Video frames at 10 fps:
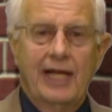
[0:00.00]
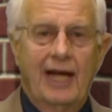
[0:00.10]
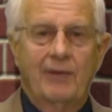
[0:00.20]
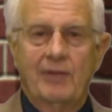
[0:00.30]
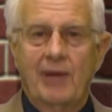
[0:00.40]

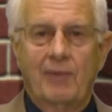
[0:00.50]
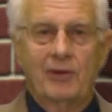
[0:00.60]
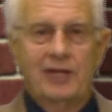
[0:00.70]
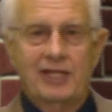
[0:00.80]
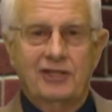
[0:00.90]
And
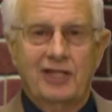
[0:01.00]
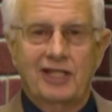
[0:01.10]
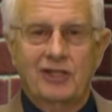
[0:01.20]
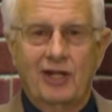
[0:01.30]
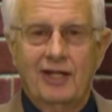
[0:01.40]
remember, these
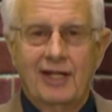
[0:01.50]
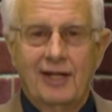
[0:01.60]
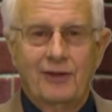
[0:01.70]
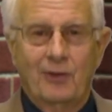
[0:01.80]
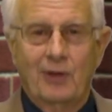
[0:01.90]
things,
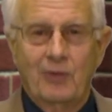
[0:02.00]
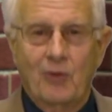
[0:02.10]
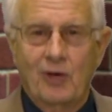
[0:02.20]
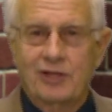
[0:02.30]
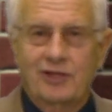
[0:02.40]
the
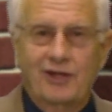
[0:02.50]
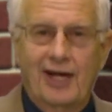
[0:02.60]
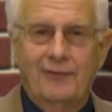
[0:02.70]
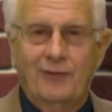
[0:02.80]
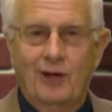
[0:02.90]
rewards are
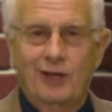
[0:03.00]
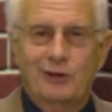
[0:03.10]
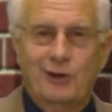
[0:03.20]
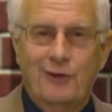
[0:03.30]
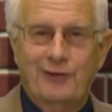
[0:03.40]
not for our
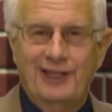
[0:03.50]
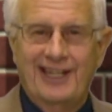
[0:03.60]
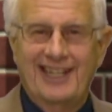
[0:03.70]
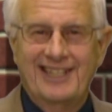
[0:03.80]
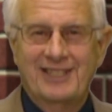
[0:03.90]
trophy
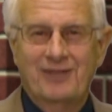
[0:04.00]
case.